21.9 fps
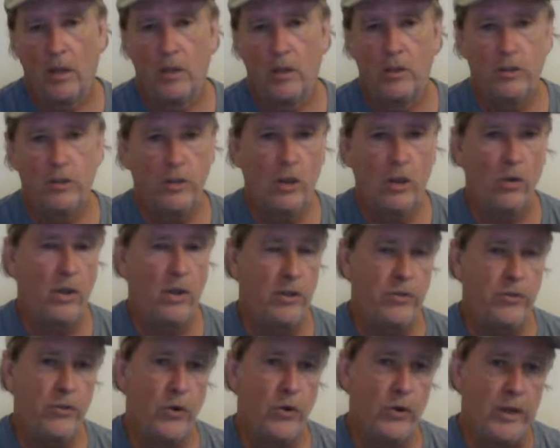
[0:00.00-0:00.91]
So
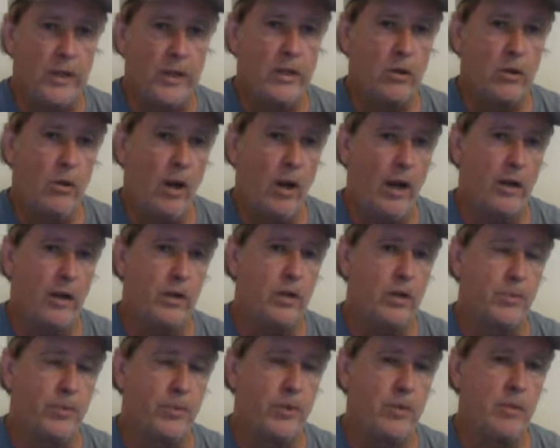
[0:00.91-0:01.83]
if you're an indie writer, you're
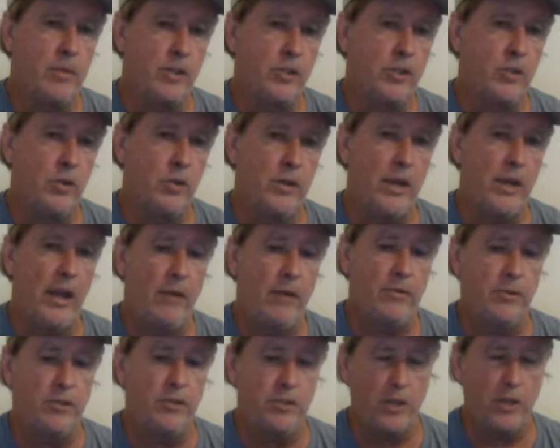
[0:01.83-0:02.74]
pretty much going to have
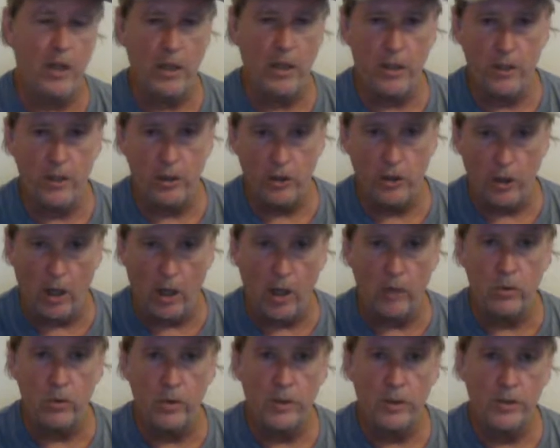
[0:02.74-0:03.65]
to study the
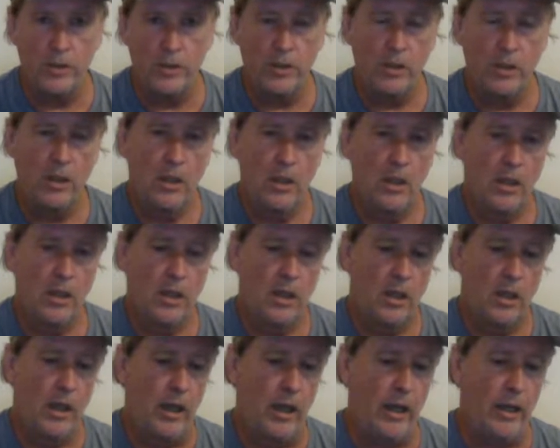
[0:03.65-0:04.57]
genres,
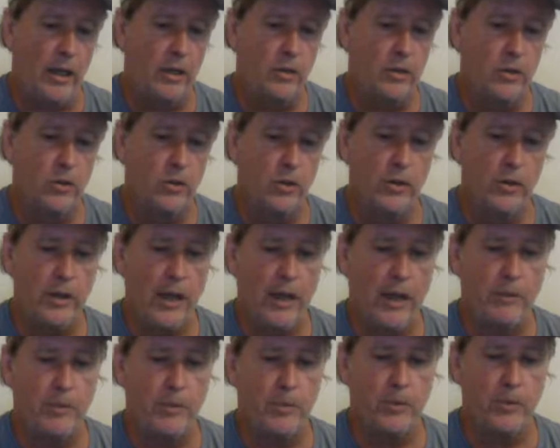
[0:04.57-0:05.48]
and you're going to
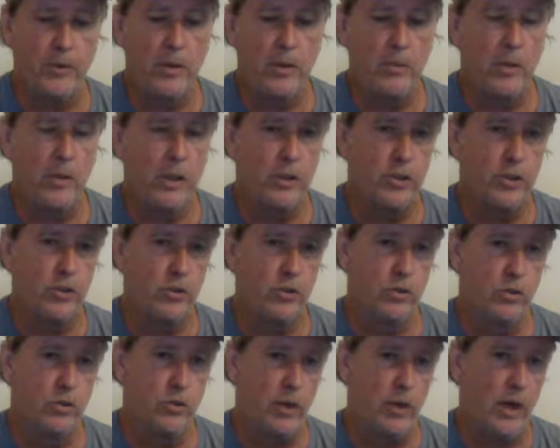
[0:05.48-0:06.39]
have to pretty much
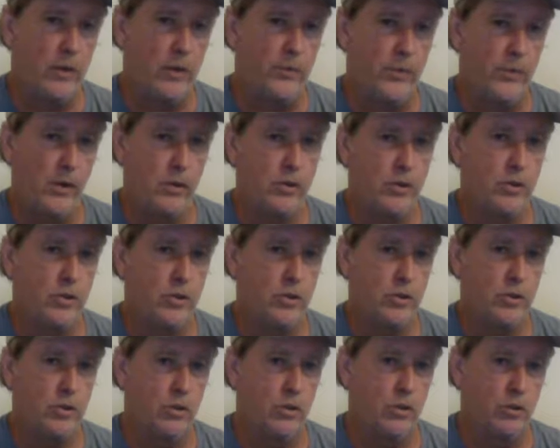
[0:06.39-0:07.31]
try to
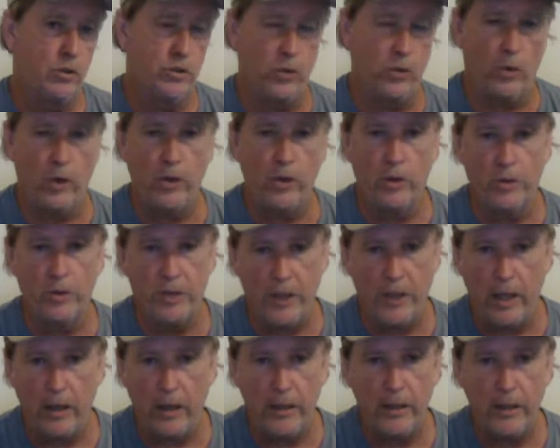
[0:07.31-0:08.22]
focus the story you're
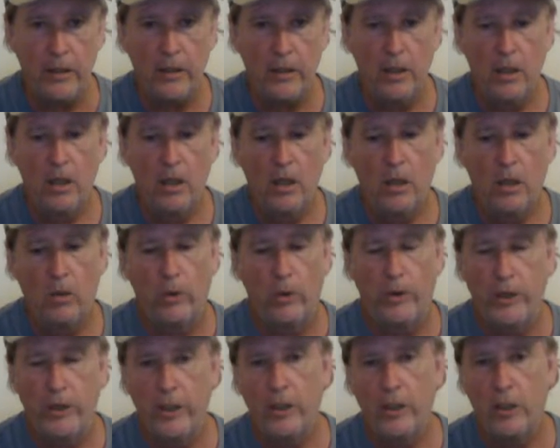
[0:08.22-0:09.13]
telling
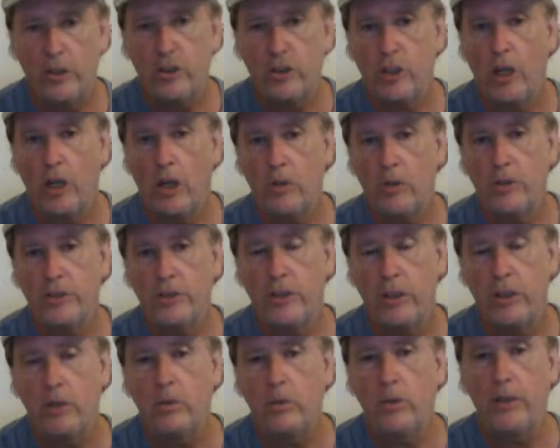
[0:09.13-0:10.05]
within those genres,
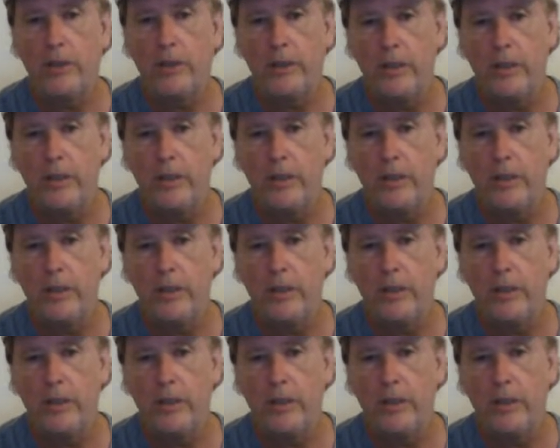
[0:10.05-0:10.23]
and you really